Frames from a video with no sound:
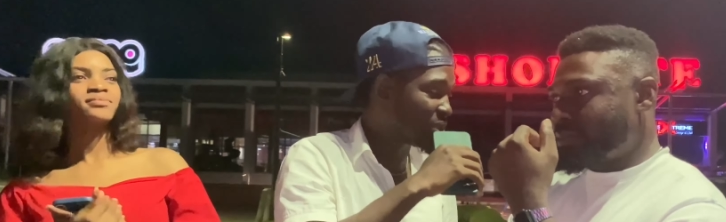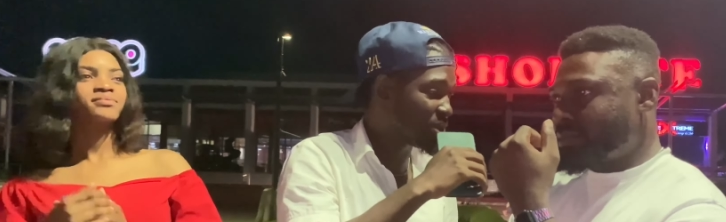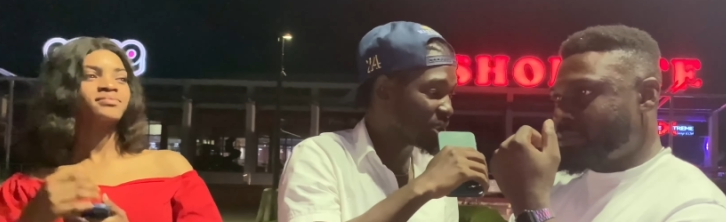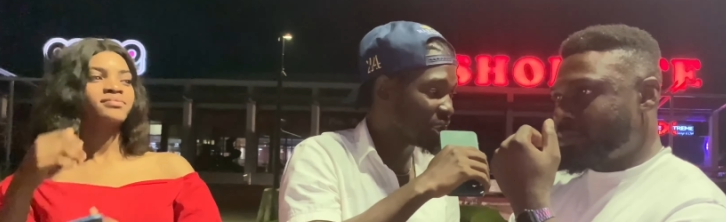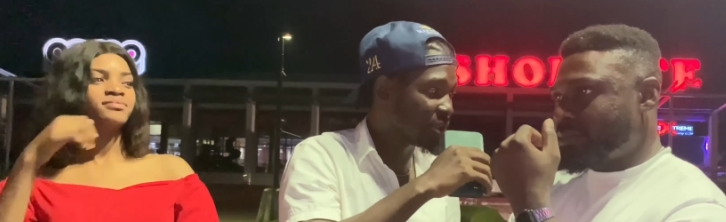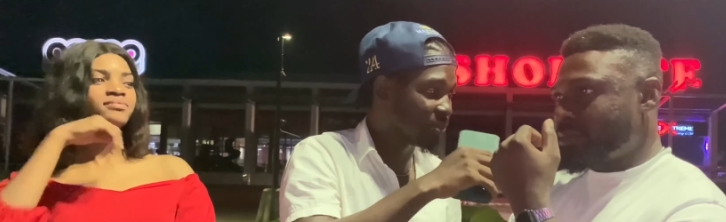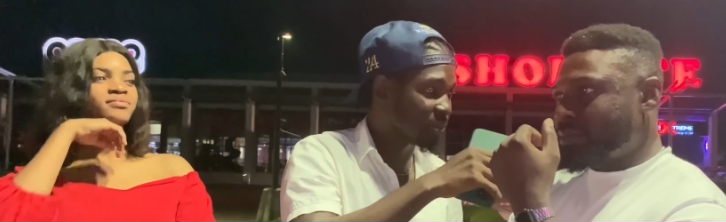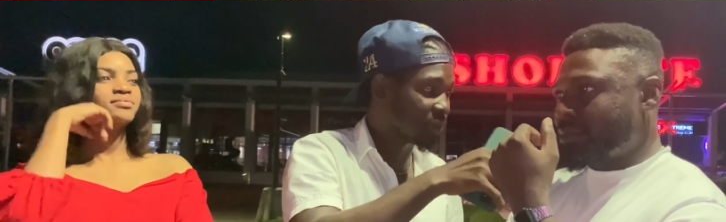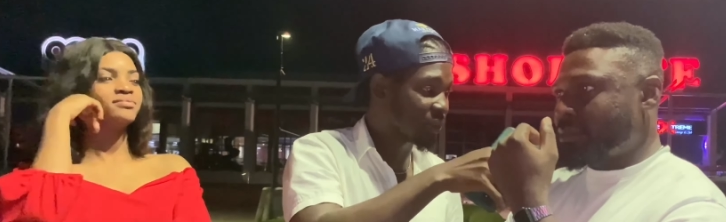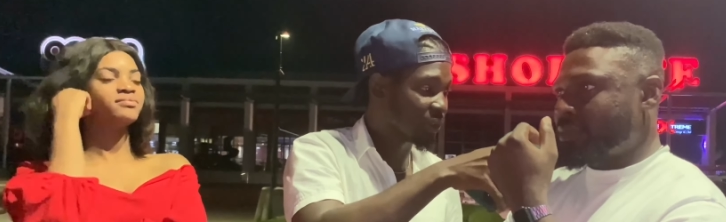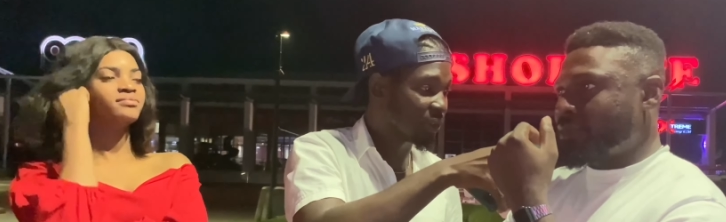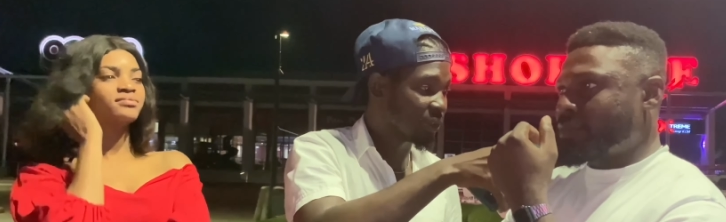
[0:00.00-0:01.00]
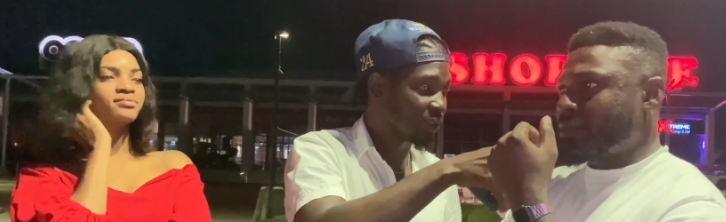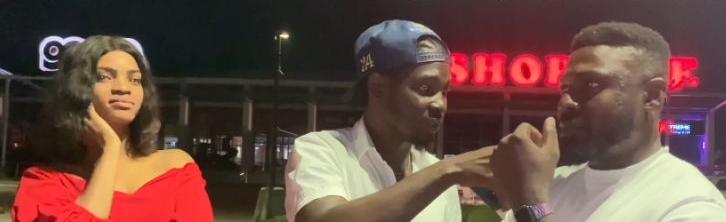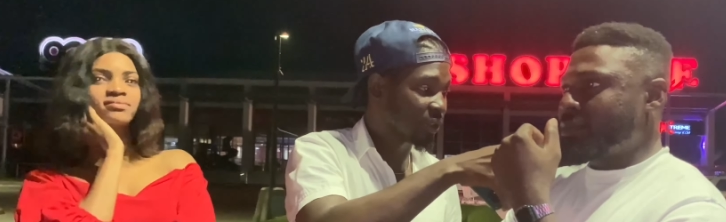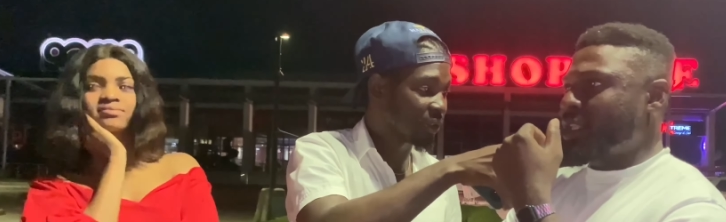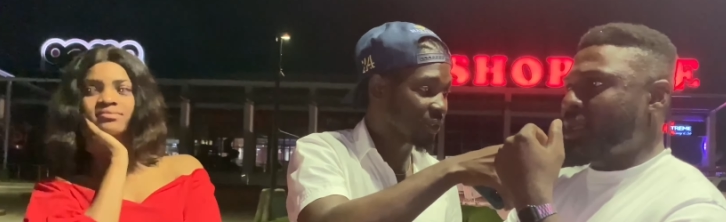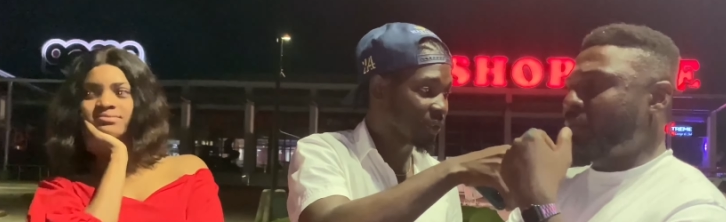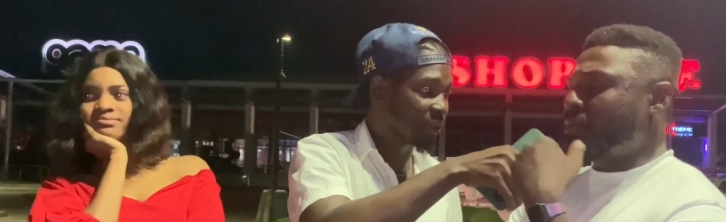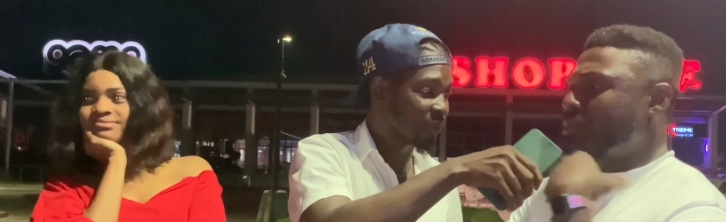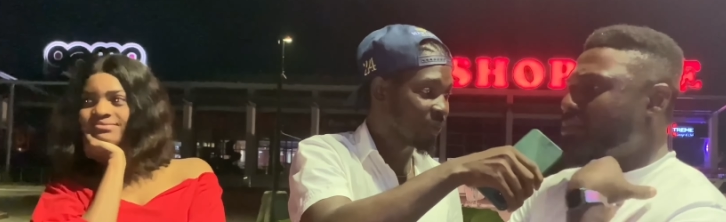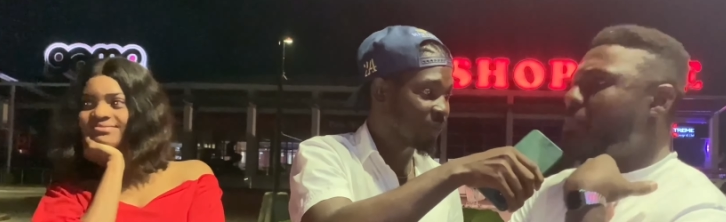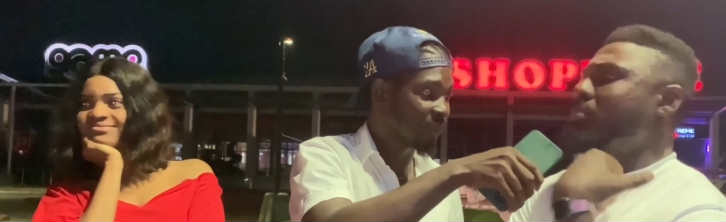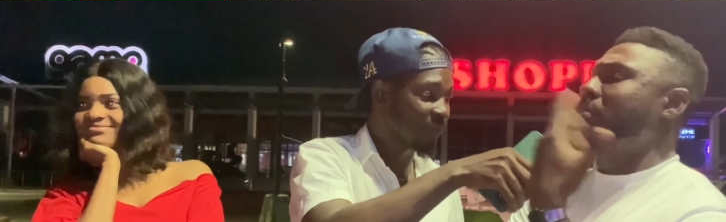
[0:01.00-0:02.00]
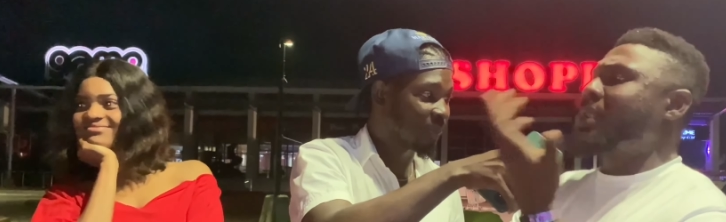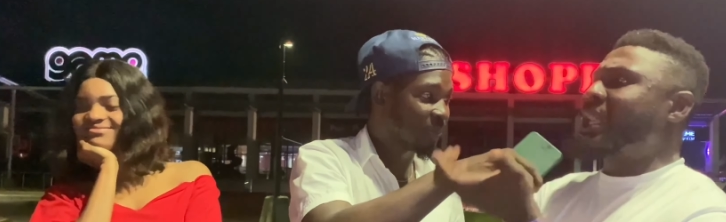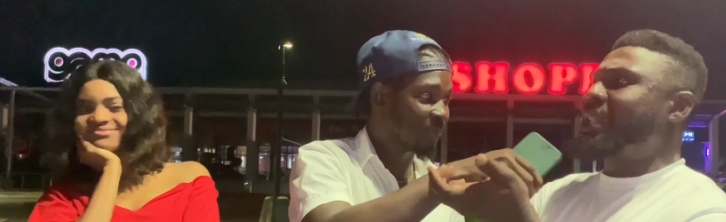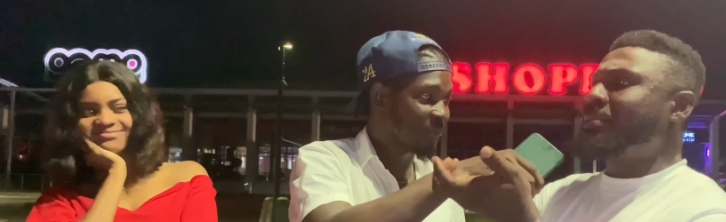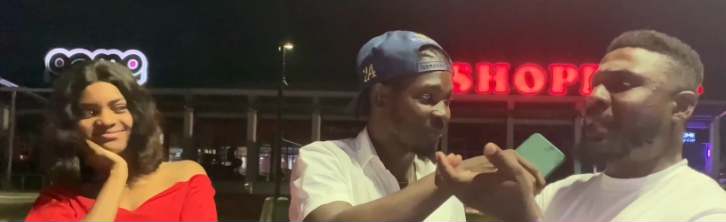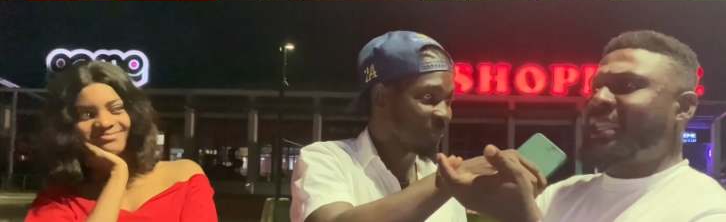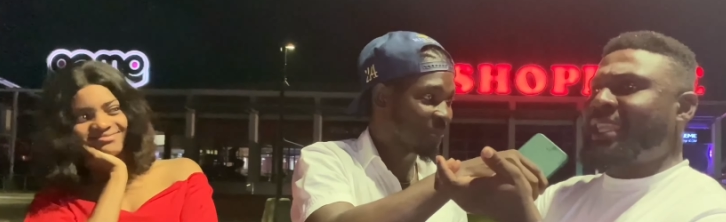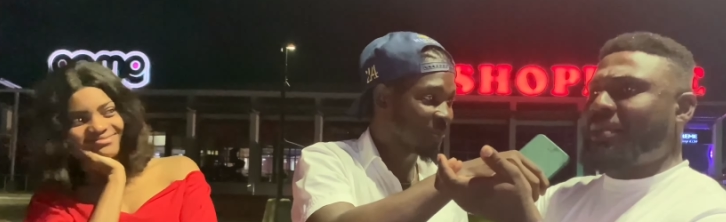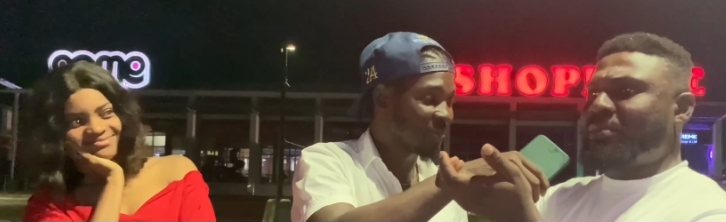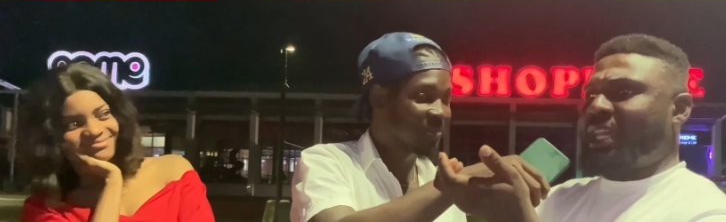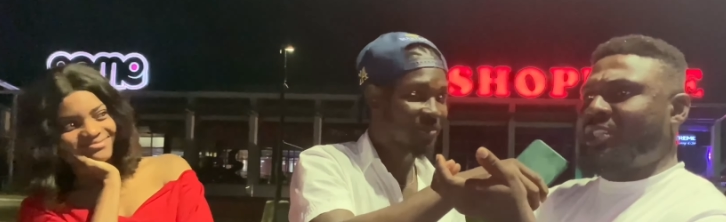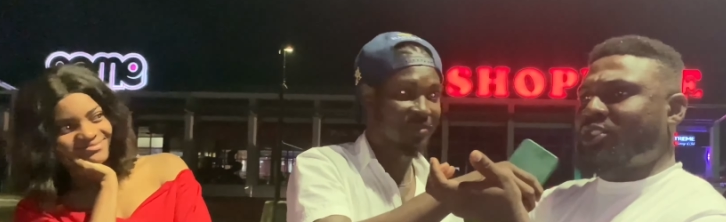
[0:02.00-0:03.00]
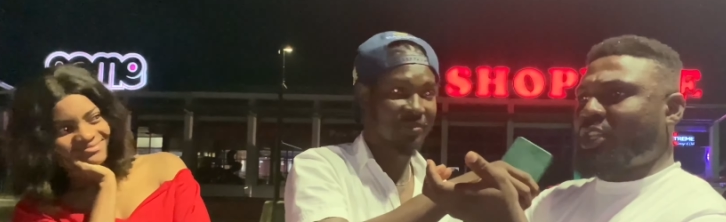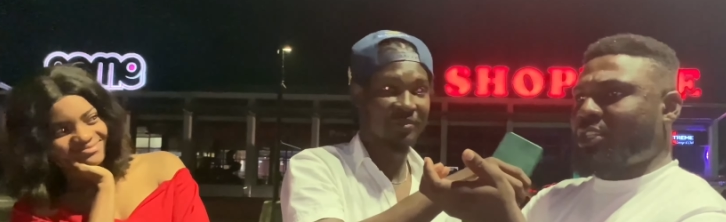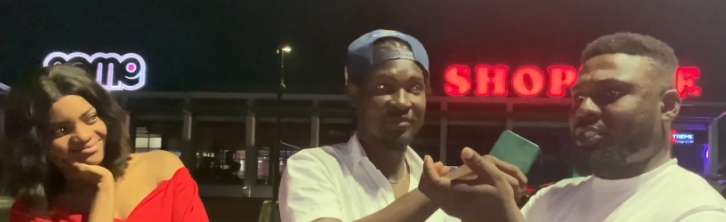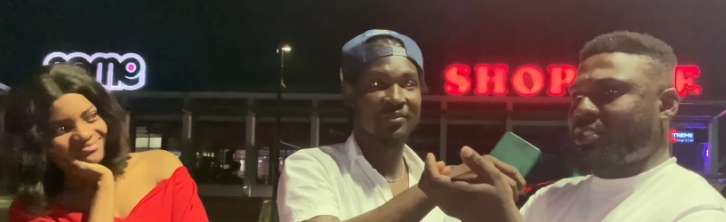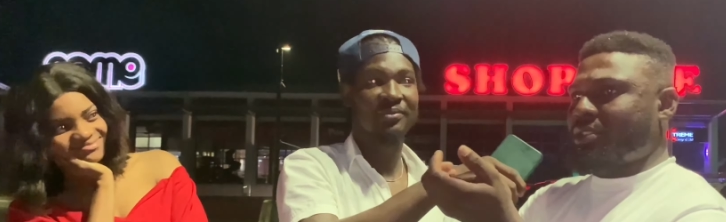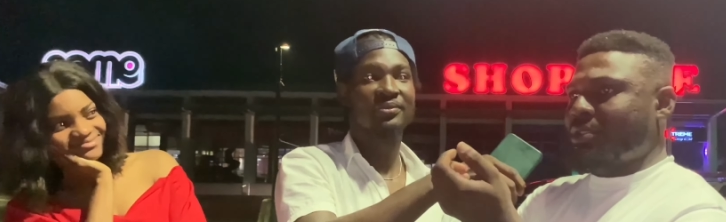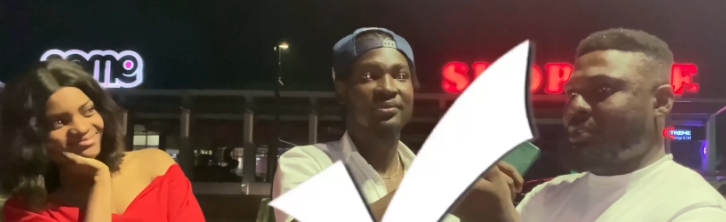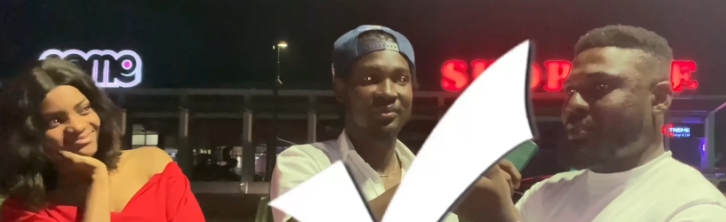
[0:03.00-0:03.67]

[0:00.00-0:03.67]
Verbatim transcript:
Speaker 1: the last one's name? My my name now, Josh.